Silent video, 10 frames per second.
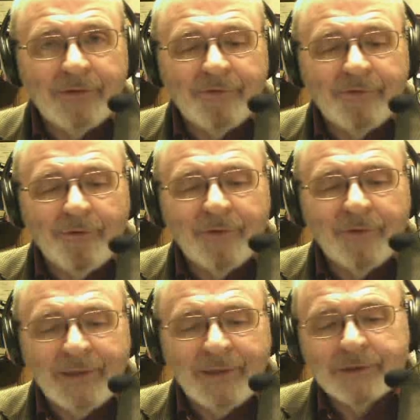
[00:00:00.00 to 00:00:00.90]
though
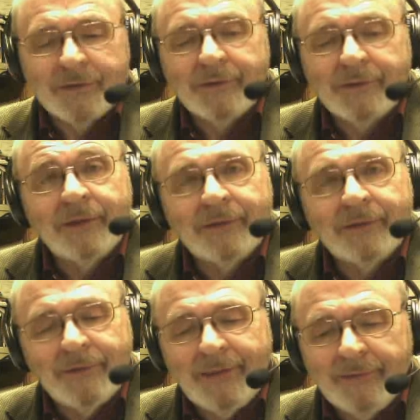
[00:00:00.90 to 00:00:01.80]
innocent and
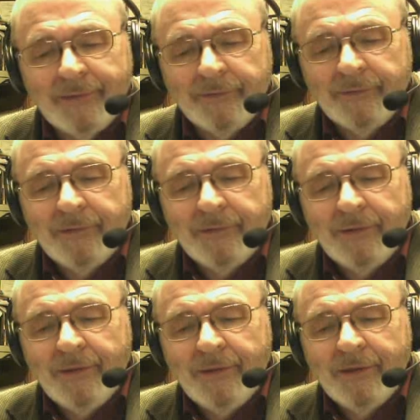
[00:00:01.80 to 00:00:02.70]
clean,
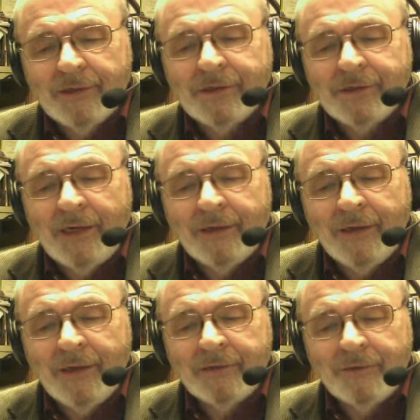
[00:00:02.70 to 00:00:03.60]
has not
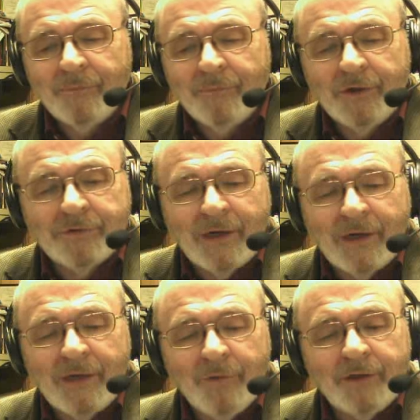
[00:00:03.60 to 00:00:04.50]
yet been
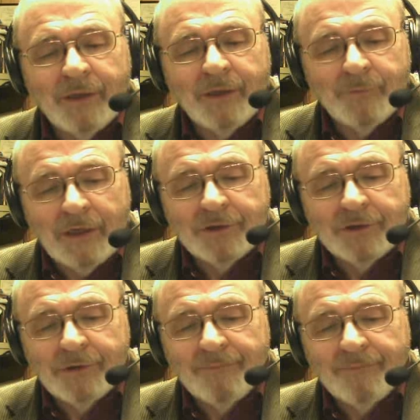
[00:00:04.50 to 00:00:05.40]
tried by
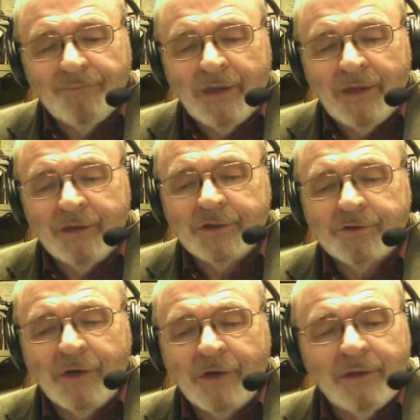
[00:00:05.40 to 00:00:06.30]
temptation, and its
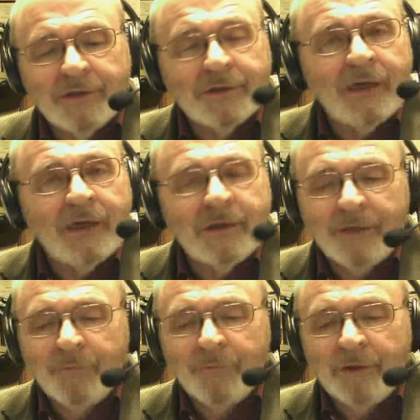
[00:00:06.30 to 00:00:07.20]
strength has not
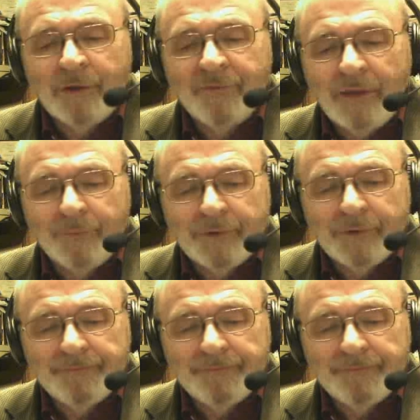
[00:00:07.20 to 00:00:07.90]
yet been developed.